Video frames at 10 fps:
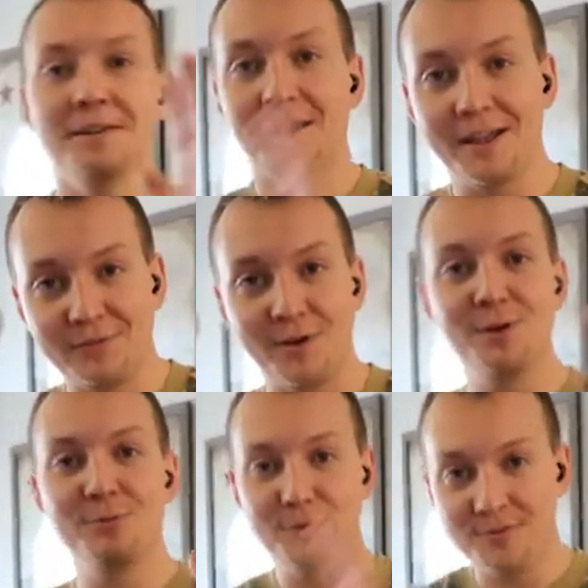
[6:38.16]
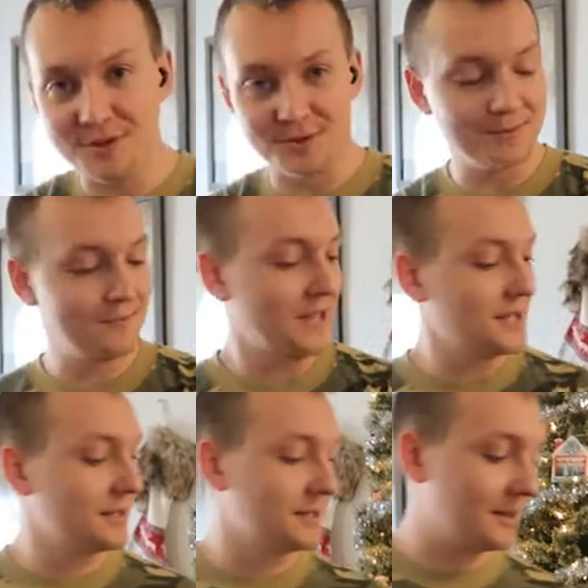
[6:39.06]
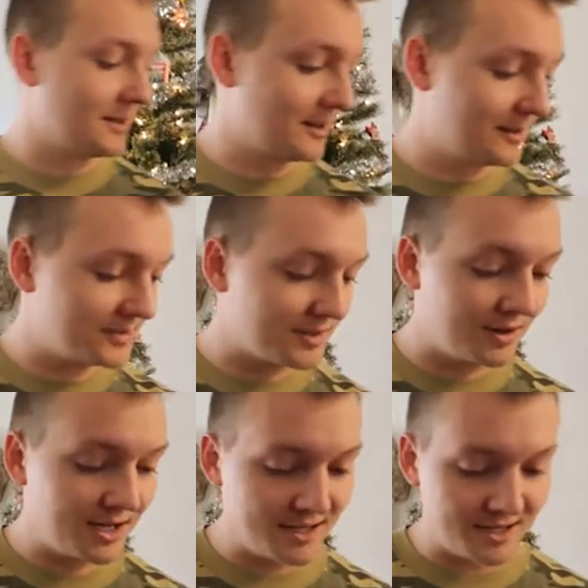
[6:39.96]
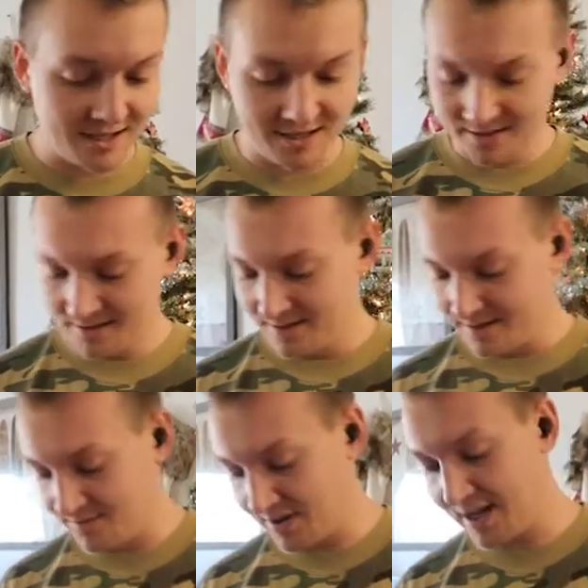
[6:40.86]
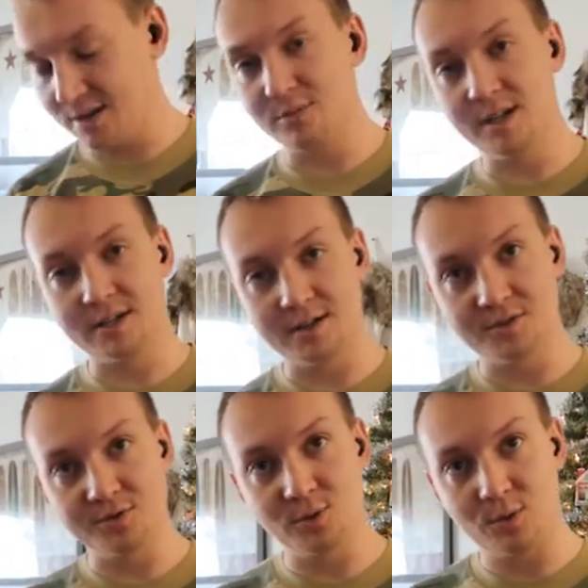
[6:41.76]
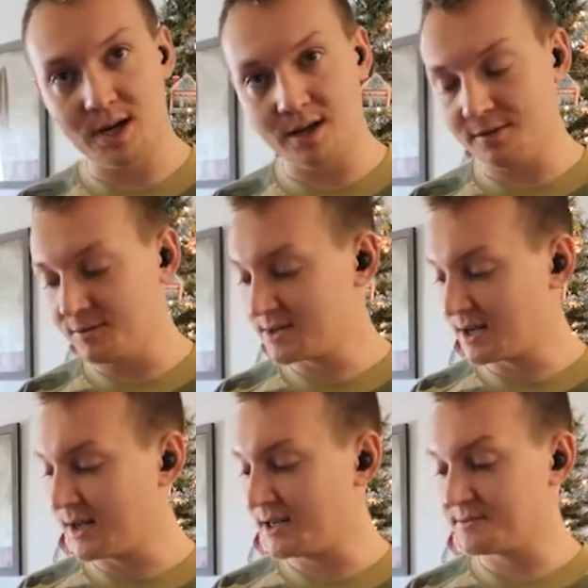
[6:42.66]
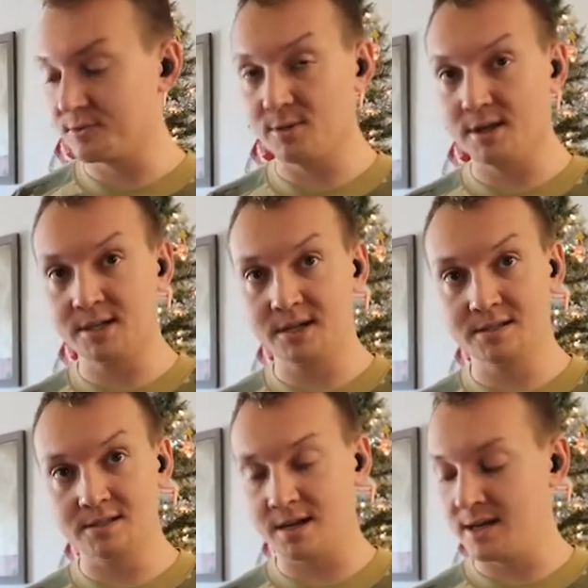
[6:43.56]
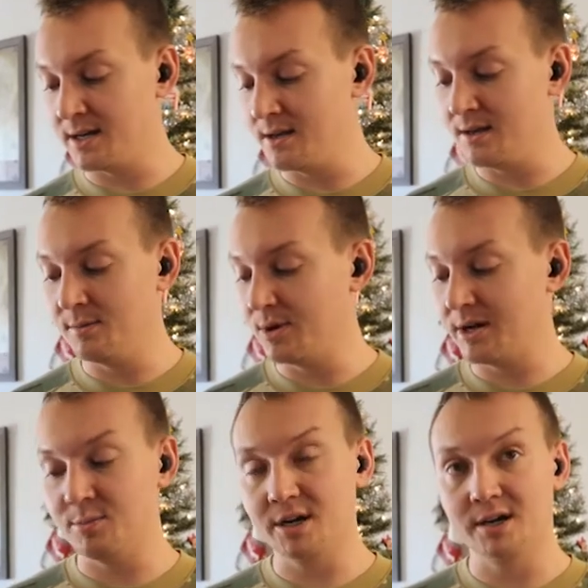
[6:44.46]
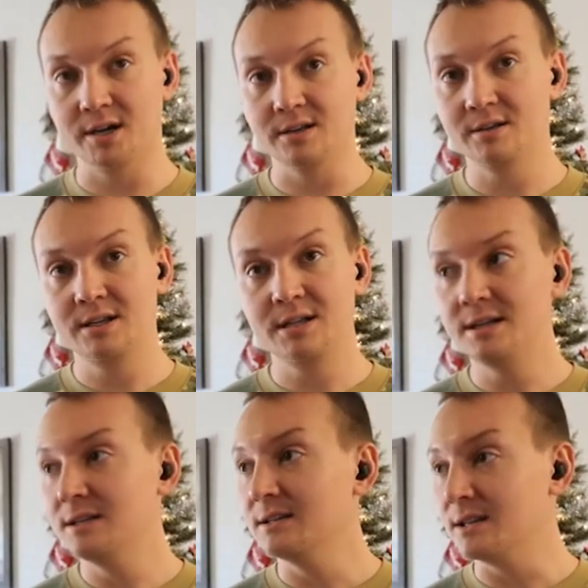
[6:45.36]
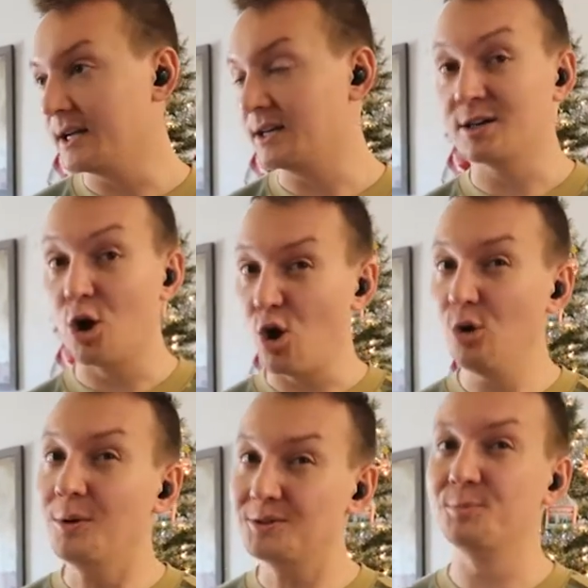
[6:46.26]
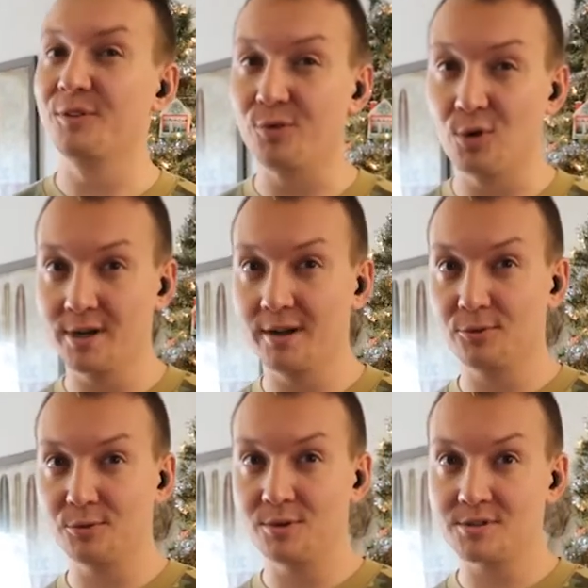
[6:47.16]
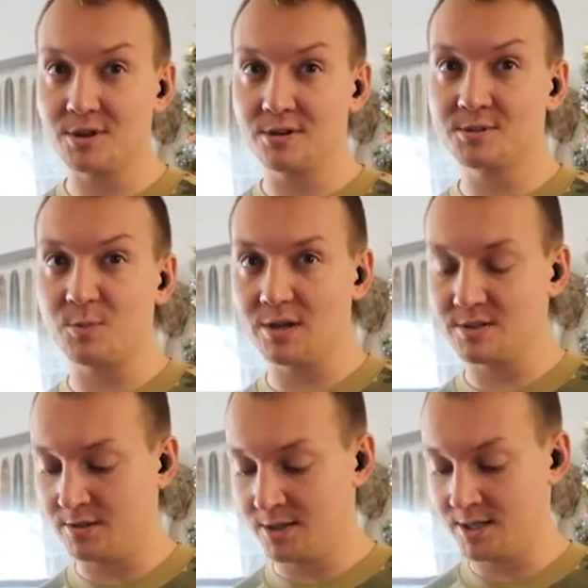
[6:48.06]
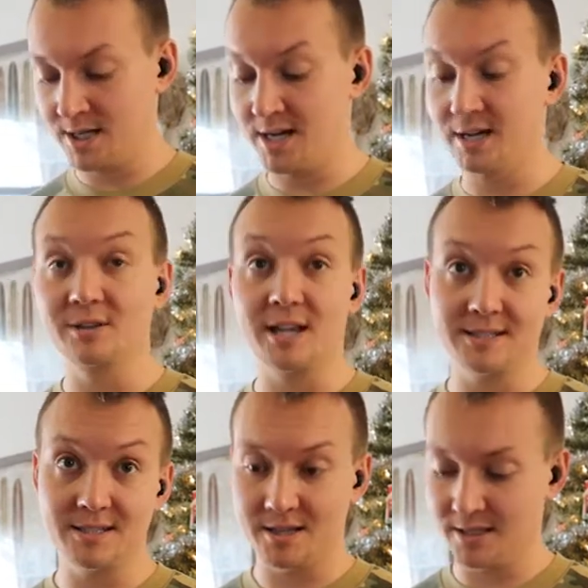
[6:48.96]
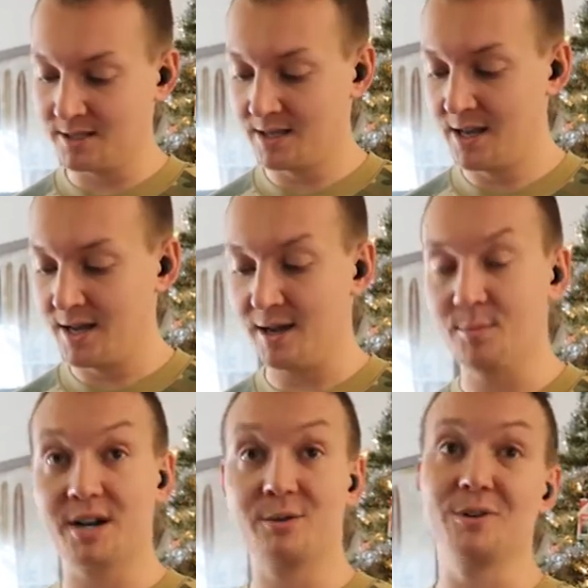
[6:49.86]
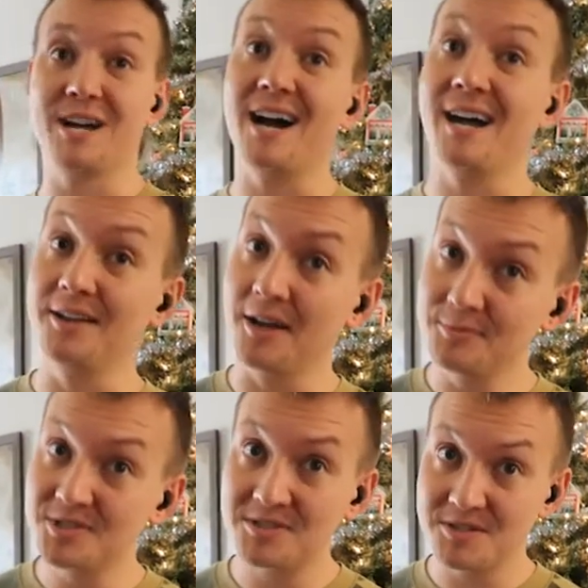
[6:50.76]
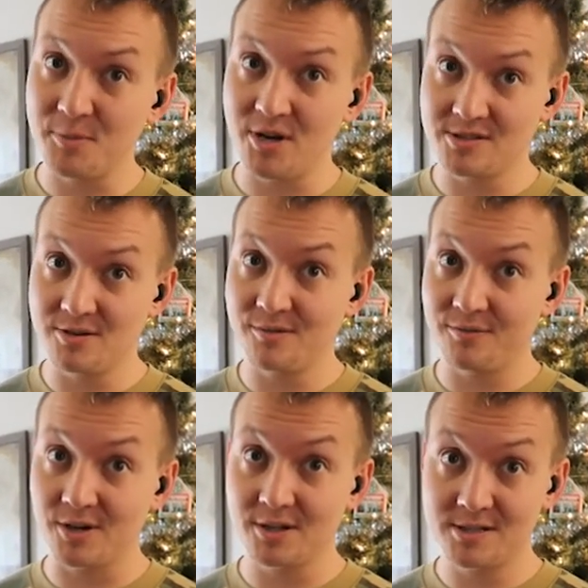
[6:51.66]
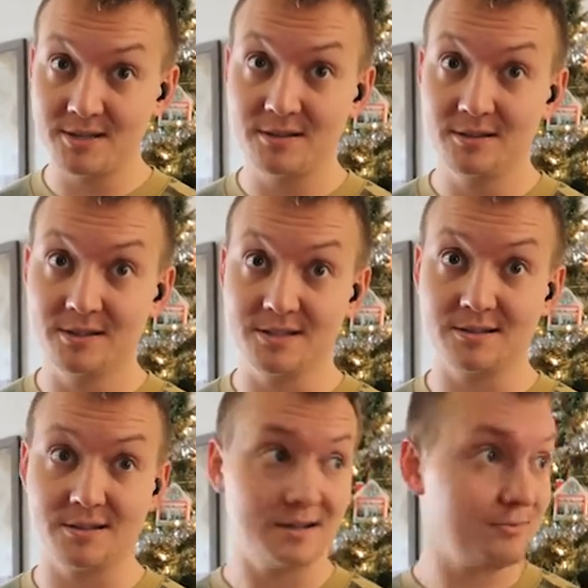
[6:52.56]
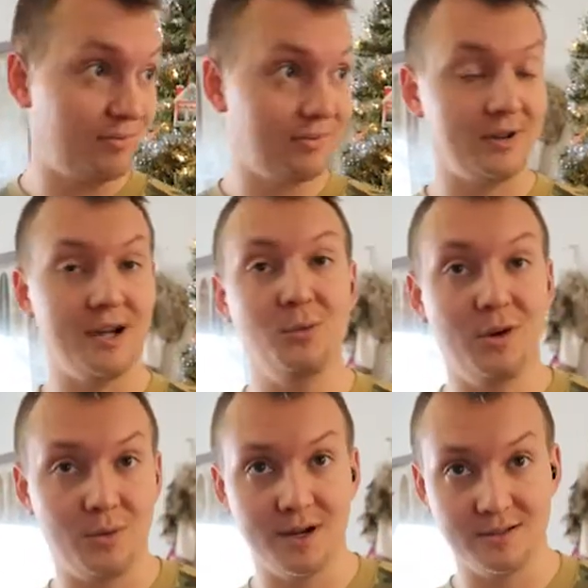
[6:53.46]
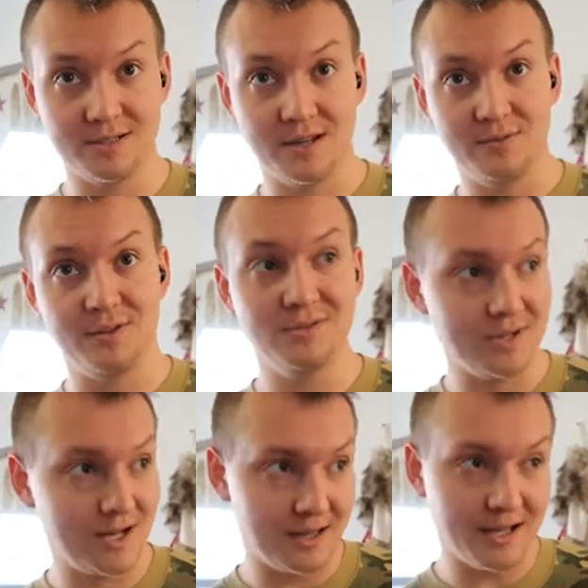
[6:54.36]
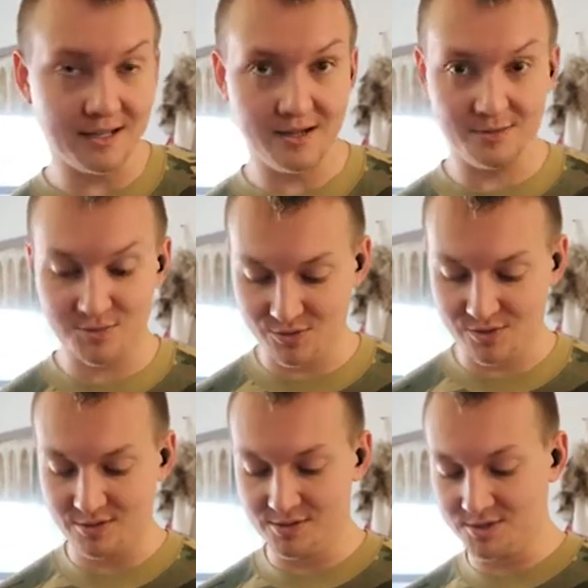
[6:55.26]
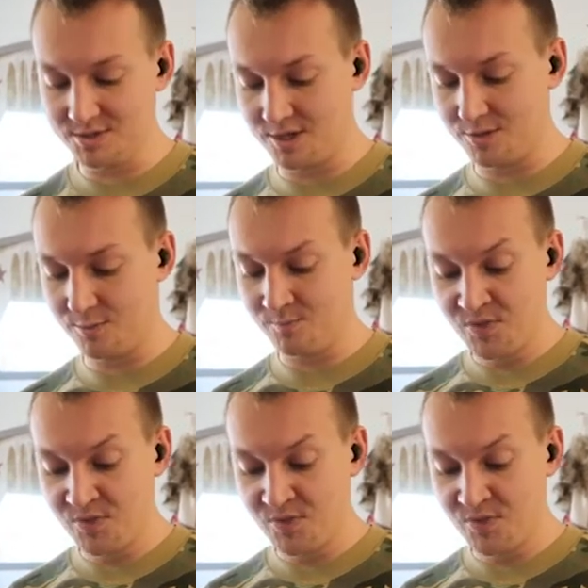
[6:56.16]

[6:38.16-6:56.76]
Headphone review. So I have had Raycons for a while. If you saw ads for Raycons, I bought a pair like almost before everyone started sponsoring. I like to think I bought it when iDubbbz sponsored first because I was like, I want wireless headphones and I like iDubbbz, so I'll use his code.